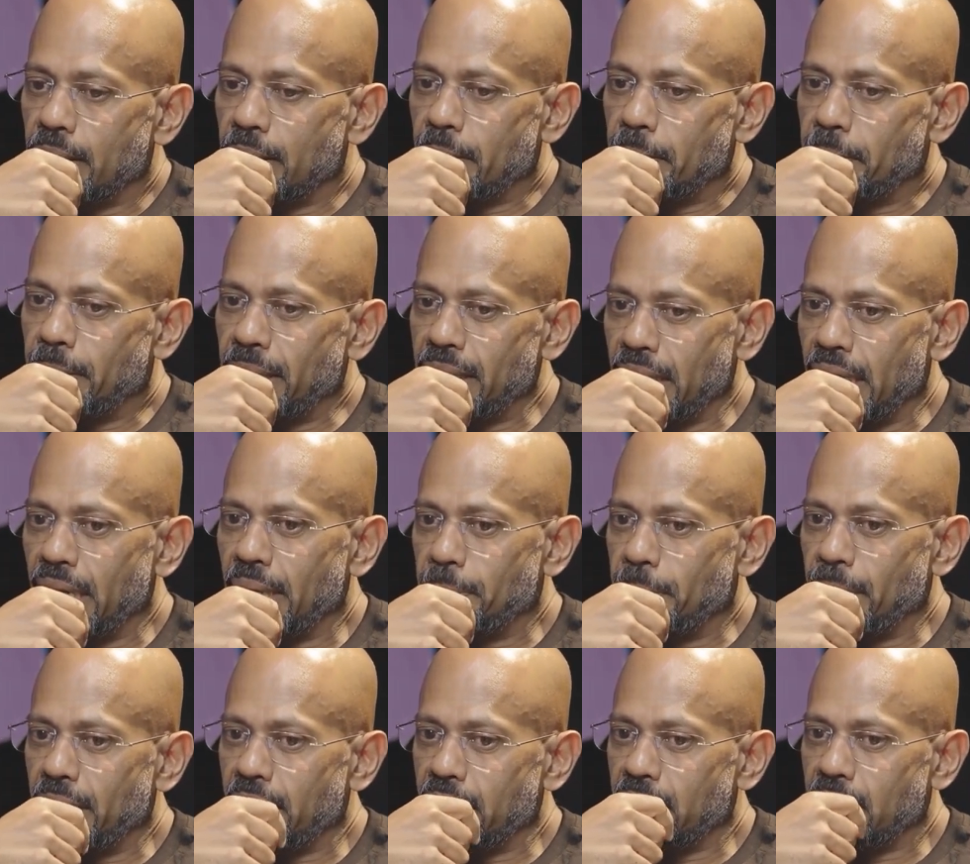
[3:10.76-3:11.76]
But
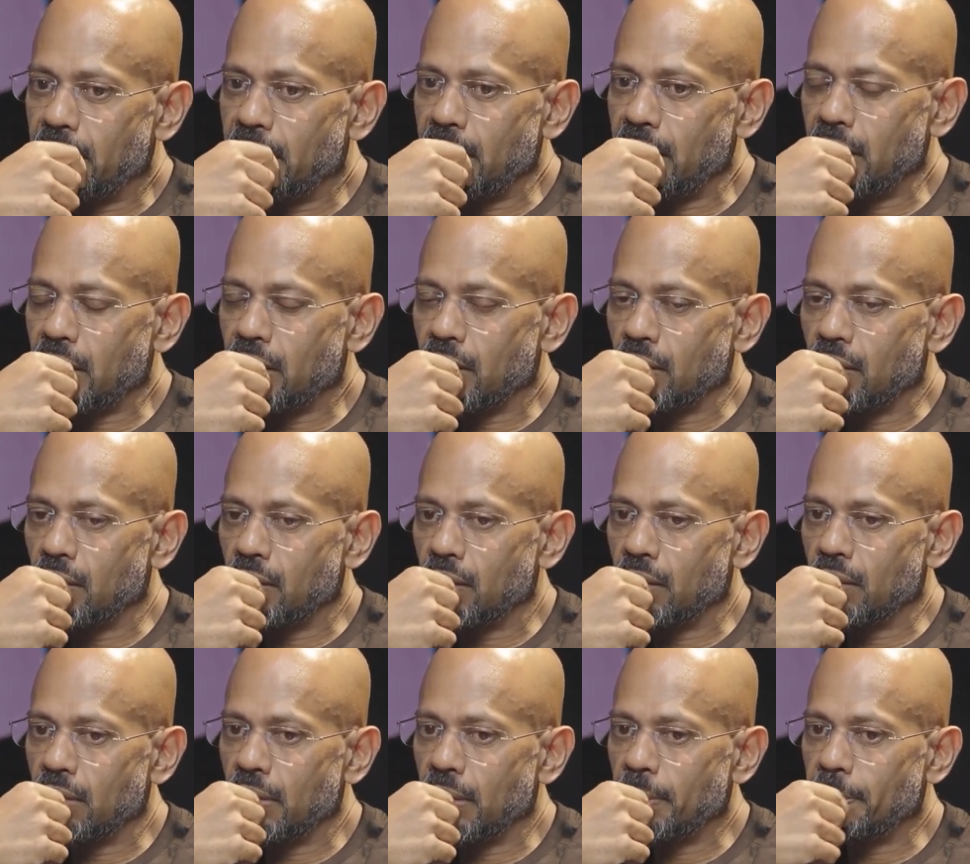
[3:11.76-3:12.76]
I think,
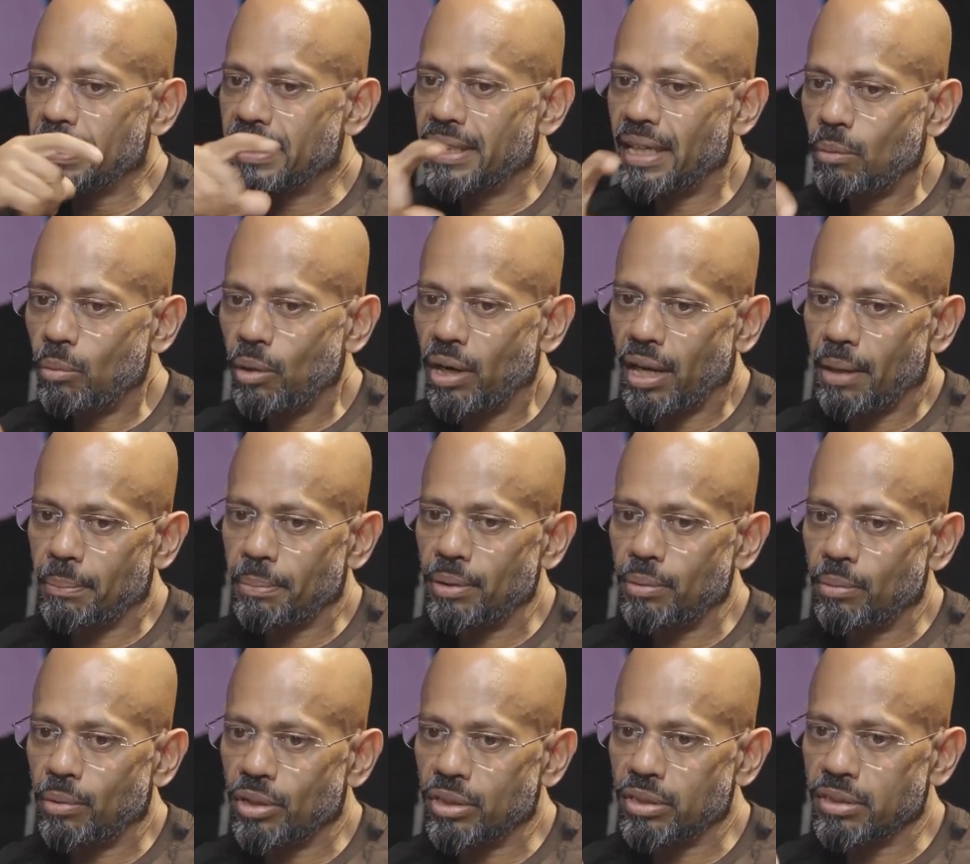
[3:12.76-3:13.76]
but then what
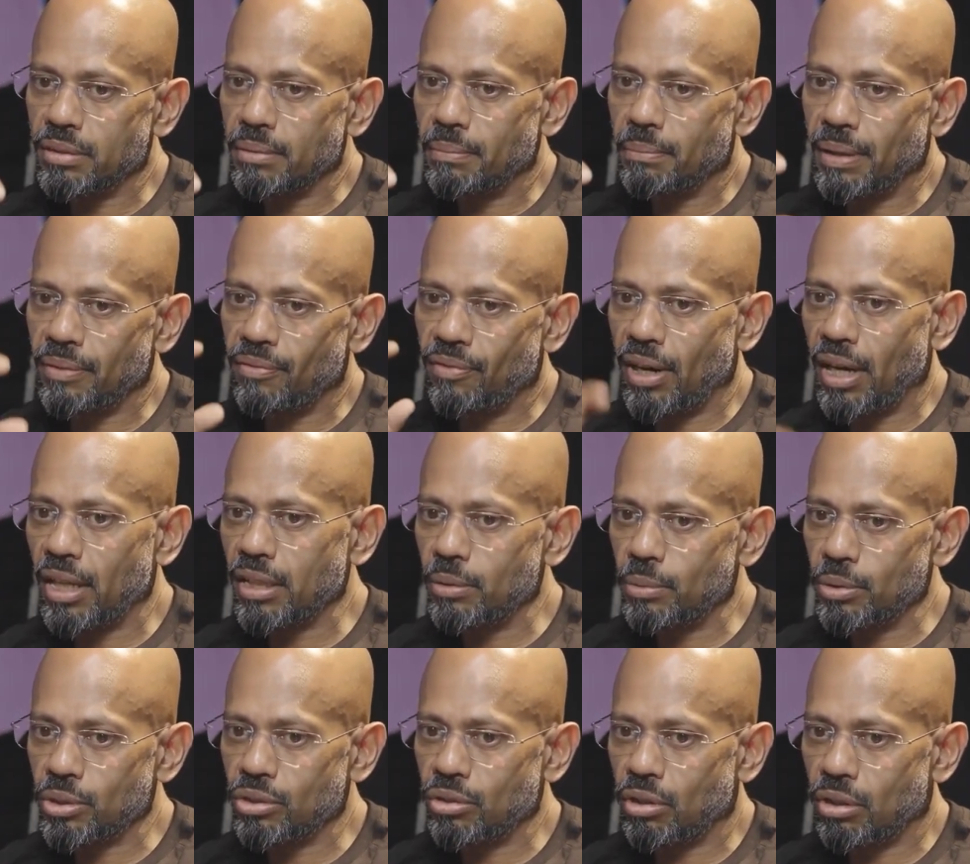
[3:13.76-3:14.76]
happened was my
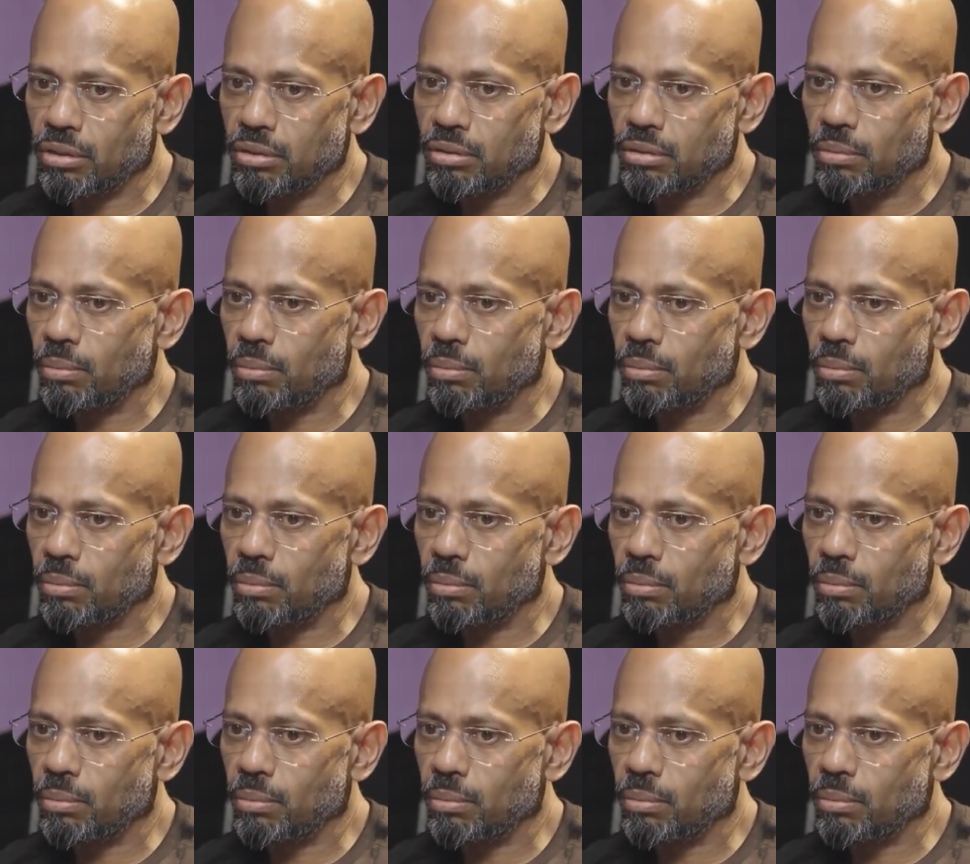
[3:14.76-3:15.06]
father was not